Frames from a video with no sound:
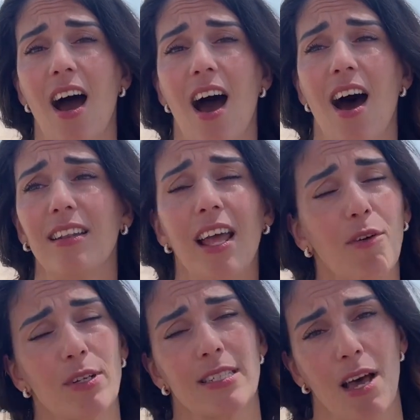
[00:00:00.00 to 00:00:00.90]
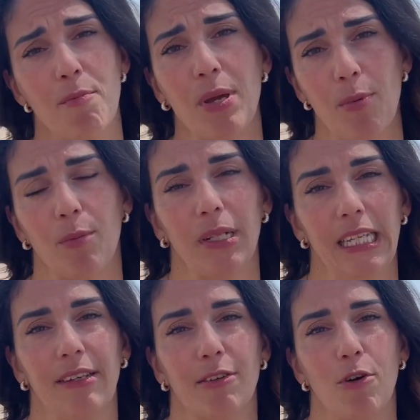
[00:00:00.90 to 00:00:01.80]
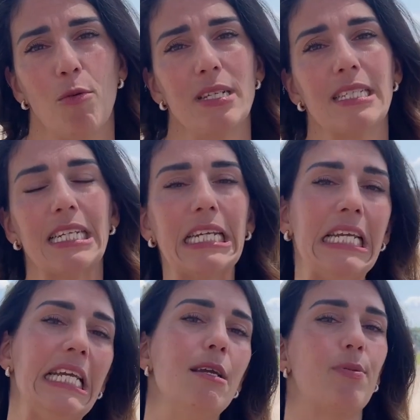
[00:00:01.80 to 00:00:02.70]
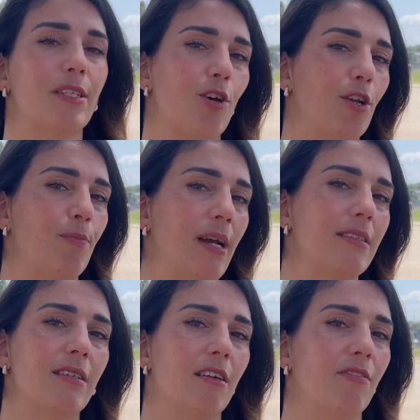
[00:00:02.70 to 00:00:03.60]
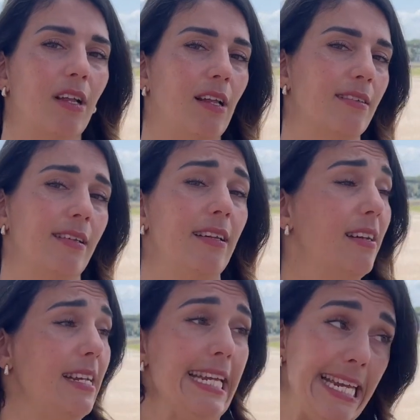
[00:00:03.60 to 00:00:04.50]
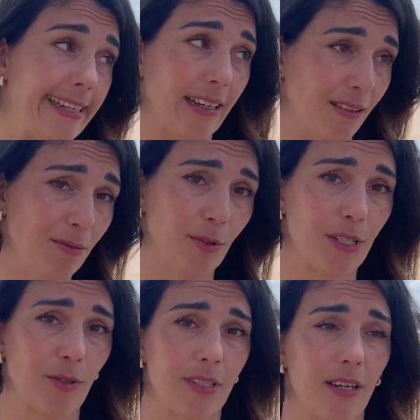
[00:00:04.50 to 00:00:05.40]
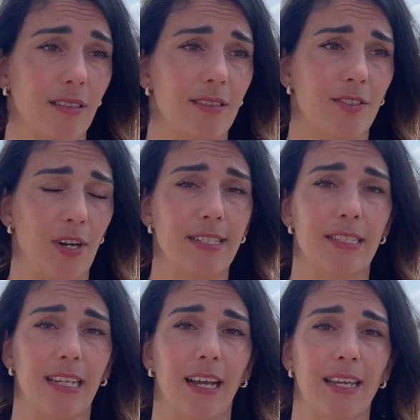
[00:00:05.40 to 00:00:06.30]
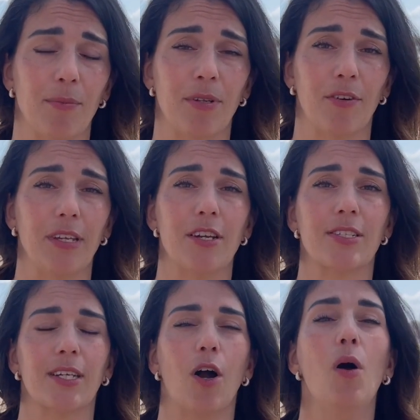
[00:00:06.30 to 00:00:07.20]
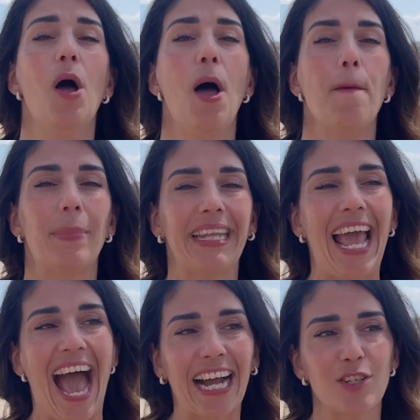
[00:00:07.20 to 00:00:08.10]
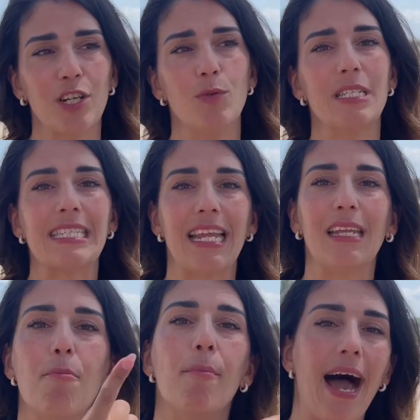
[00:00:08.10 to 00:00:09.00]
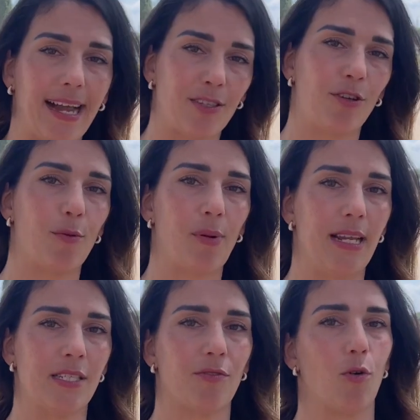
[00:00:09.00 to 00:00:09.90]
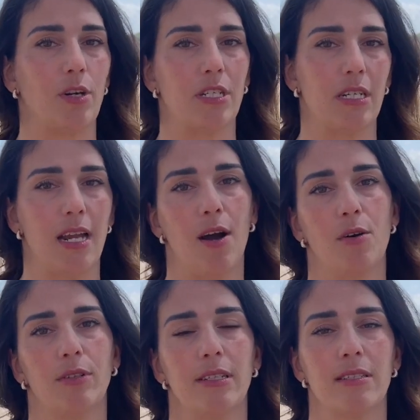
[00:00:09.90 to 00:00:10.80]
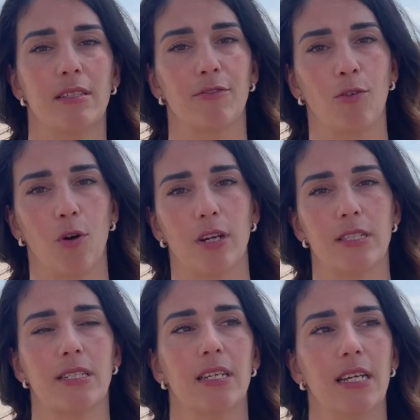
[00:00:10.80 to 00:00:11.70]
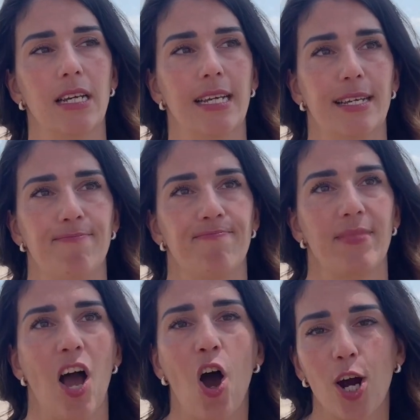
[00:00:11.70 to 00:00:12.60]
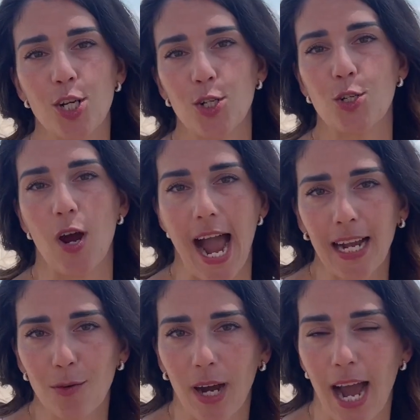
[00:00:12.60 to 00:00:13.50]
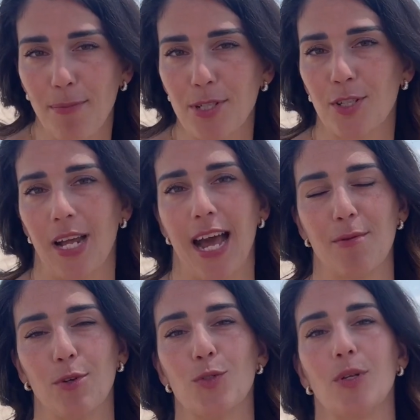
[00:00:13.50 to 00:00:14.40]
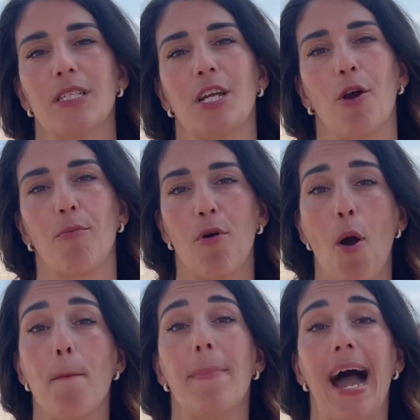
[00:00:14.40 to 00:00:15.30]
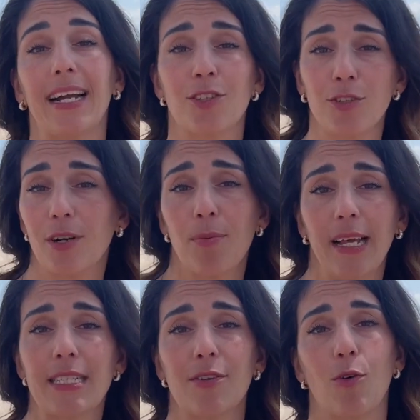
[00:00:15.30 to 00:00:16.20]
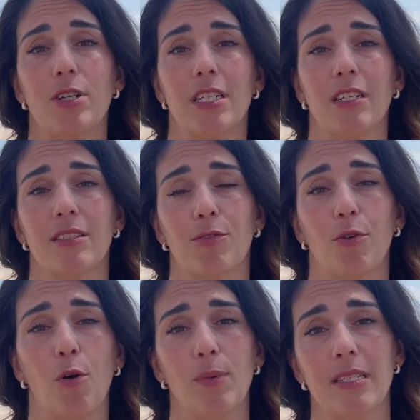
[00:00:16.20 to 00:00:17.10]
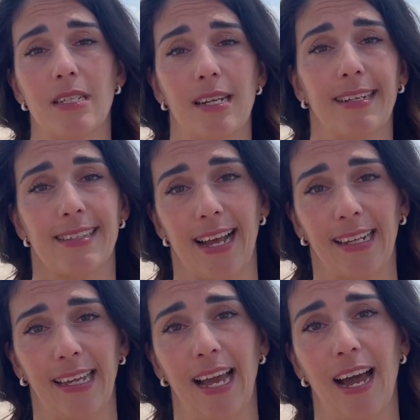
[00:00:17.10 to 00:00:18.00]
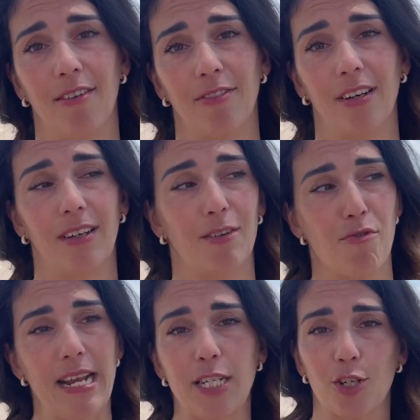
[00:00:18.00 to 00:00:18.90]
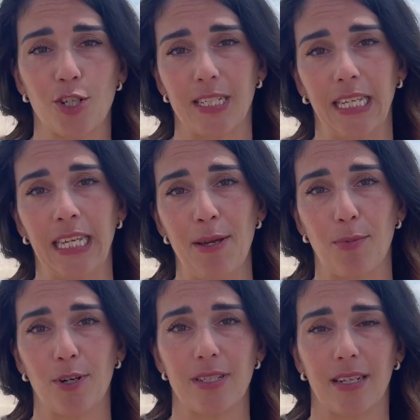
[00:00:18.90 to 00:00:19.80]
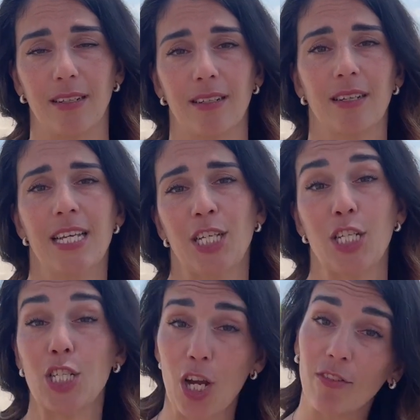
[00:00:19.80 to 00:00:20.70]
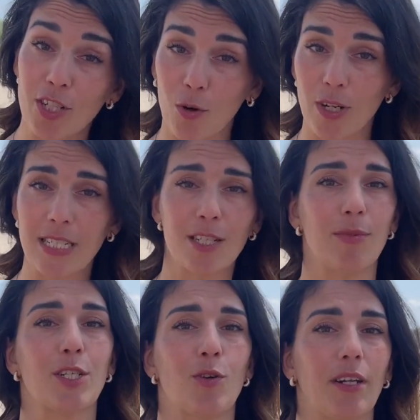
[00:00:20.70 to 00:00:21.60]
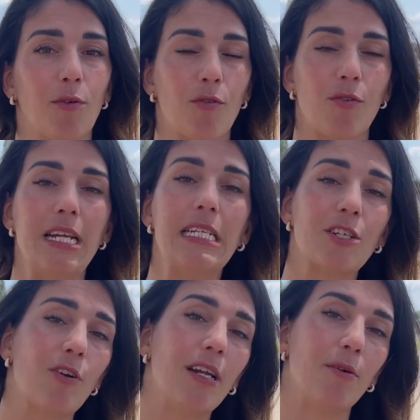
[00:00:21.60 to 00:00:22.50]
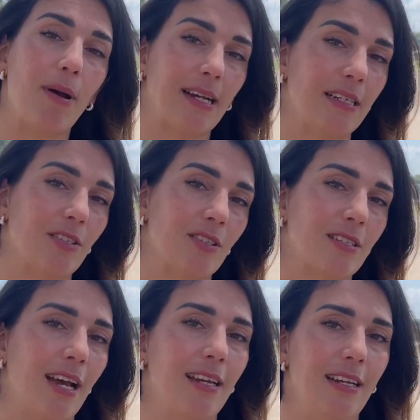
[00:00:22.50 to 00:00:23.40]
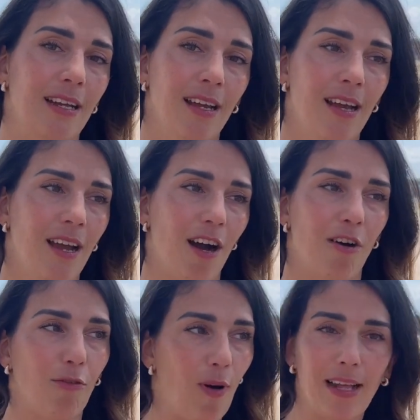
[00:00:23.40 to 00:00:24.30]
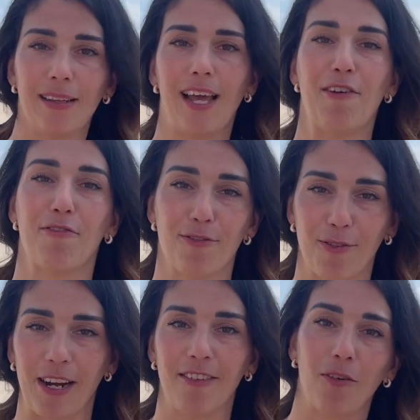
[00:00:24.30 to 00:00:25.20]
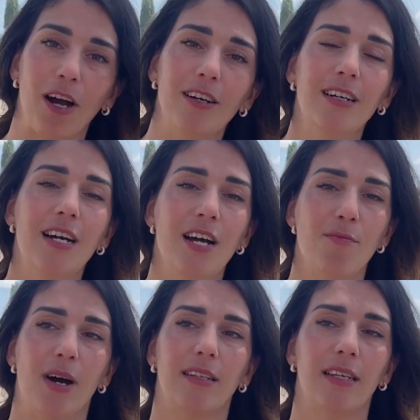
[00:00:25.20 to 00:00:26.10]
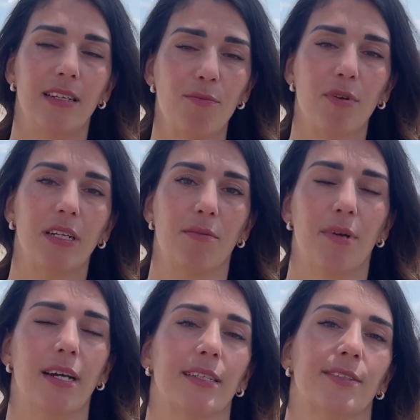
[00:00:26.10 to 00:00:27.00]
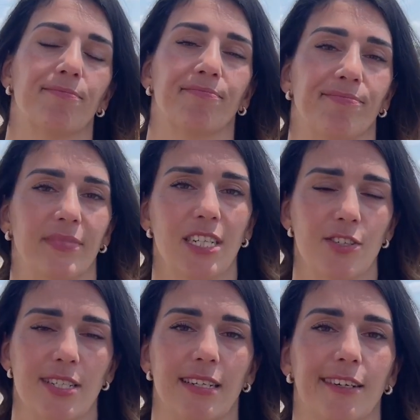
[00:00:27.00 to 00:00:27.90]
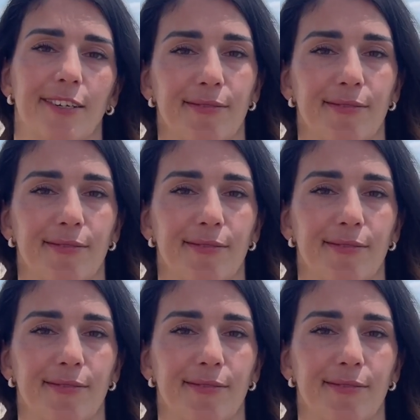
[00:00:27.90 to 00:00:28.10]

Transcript: unlike what some people believe, the Romans didn't keep exotic pets in their villas, and they didn't eat them, which was a strange thing I kept hearing years ago, but they actually would send back to their place of origin. Now this is of course hard to track what happens to the animals once they are brought back to their place of origin, because the Romans didn't exactly have rangers and keepers and conservatories to make sure that they were reintegrated back into society of wildlife very well, but they did bring them back. Interesting, huh?